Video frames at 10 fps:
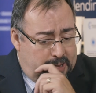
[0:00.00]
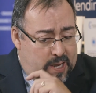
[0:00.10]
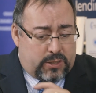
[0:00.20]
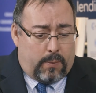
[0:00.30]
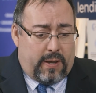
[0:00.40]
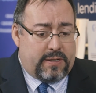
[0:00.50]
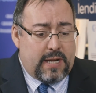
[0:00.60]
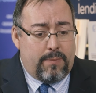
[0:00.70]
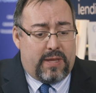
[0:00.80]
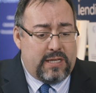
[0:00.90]
and so by the
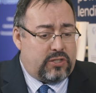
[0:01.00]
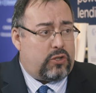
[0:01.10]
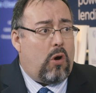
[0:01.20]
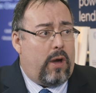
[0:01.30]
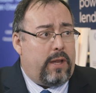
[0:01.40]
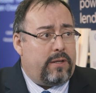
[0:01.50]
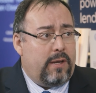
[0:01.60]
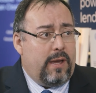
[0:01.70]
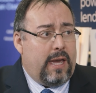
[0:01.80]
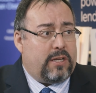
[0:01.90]
time they saw it
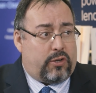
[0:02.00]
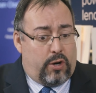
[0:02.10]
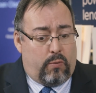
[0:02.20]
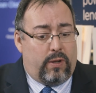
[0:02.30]
and started